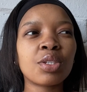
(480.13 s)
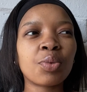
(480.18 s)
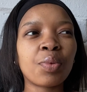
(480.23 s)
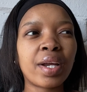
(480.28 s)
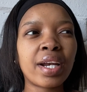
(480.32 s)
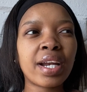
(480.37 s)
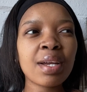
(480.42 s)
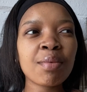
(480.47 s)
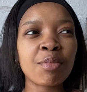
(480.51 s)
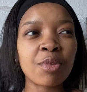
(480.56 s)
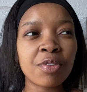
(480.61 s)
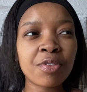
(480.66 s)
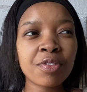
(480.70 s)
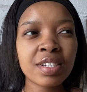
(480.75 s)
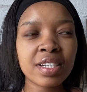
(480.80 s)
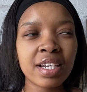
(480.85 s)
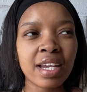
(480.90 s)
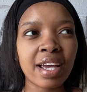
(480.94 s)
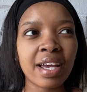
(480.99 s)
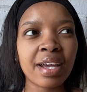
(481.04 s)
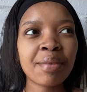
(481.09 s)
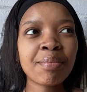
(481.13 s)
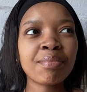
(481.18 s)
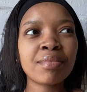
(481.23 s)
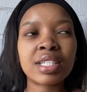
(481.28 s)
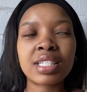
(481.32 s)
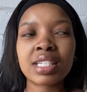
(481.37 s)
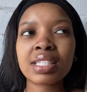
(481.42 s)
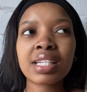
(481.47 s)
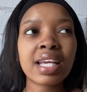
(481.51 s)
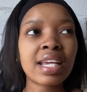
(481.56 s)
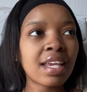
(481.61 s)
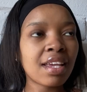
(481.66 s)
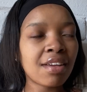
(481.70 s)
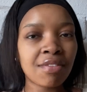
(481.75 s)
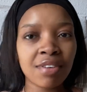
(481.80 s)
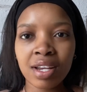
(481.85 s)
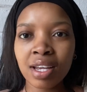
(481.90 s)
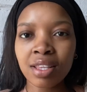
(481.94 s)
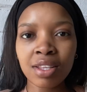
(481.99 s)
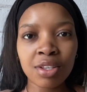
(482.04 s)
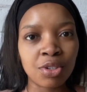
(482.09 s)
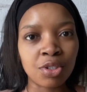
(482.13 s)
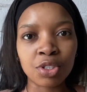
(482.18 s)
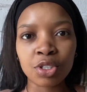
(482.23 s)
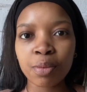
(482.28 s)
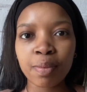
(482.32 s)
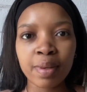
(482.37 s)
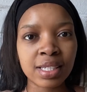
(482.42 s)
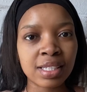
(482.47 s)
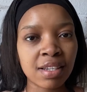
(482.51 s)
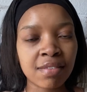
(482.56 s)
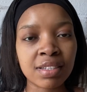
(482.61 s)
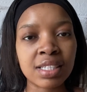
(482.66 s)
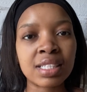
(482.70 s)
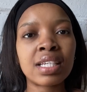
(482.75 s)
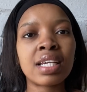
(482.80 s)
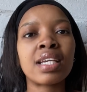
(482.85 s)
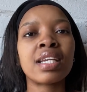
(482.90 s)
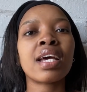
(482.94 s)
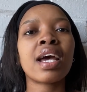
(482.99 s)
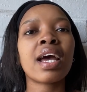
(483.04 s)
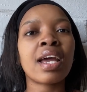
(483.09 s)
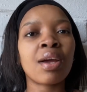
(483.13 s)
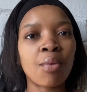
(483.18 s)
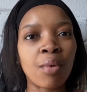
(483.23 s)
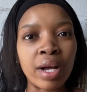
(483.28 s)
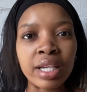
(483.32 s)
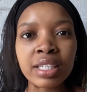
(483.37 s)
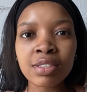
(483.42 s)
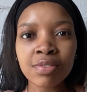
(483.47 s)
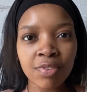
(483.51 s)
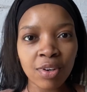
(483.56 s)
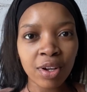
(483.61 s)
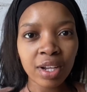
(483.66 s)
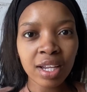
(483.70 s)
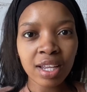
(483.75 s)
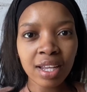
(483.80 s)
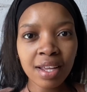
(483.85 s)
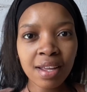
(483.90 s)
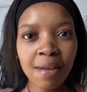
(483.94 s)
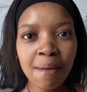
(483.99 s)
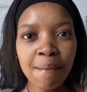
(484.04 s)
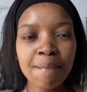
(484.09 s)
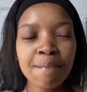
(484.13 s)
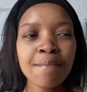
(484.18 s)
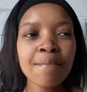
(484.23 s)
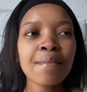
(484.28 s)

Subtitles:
when I moved here, just like every other YouTuber has ever said, I was vlogging.